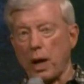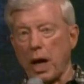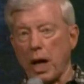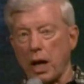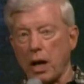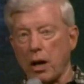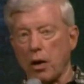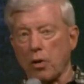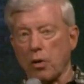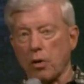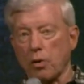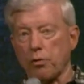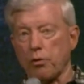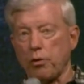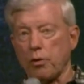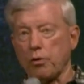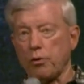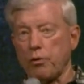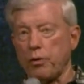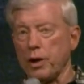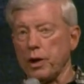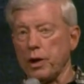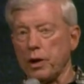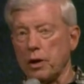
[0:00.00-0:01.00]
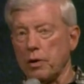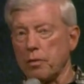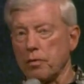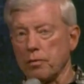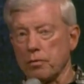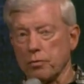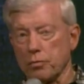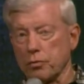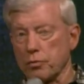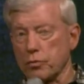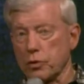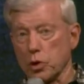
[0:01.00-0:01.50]
powerful
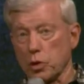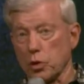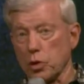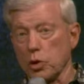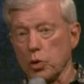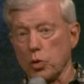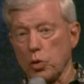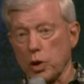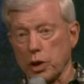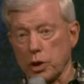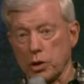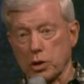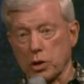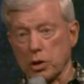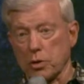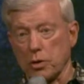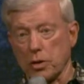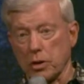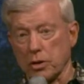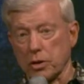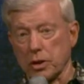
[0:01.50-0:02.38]
film through which